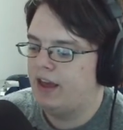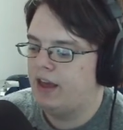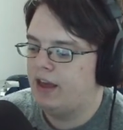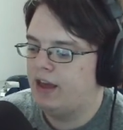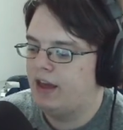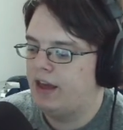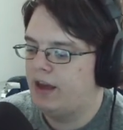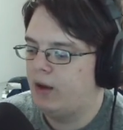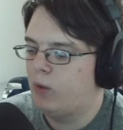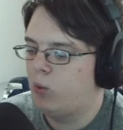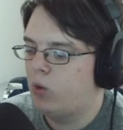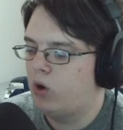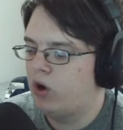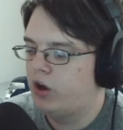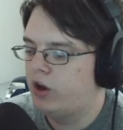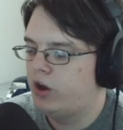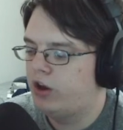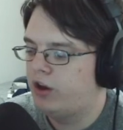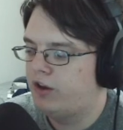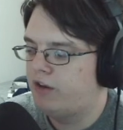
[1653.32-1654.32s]
it
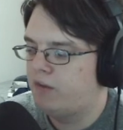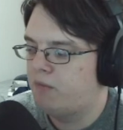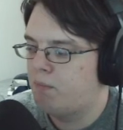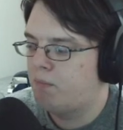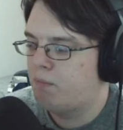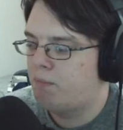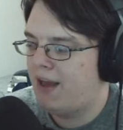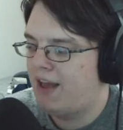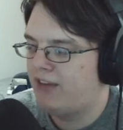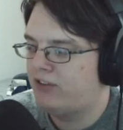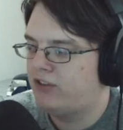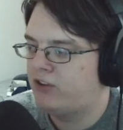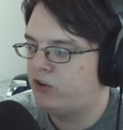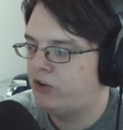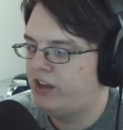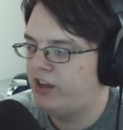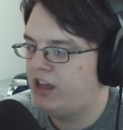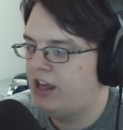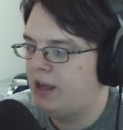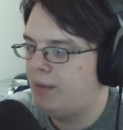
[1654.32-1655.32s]
would
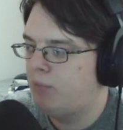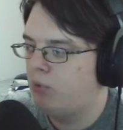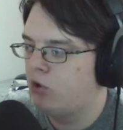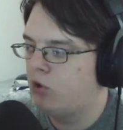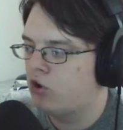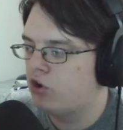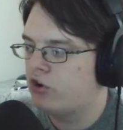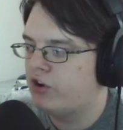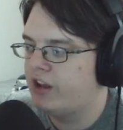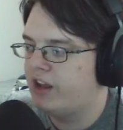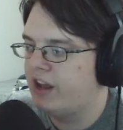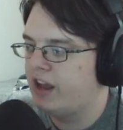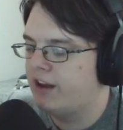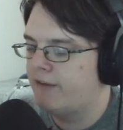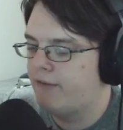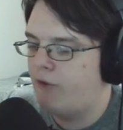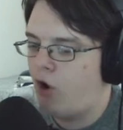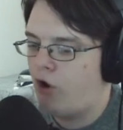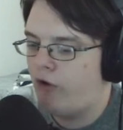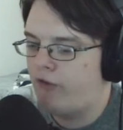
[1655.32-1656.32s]
basically keep learning and
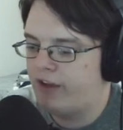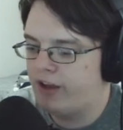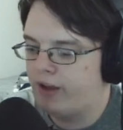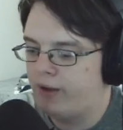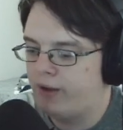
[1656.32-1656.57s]
evolving.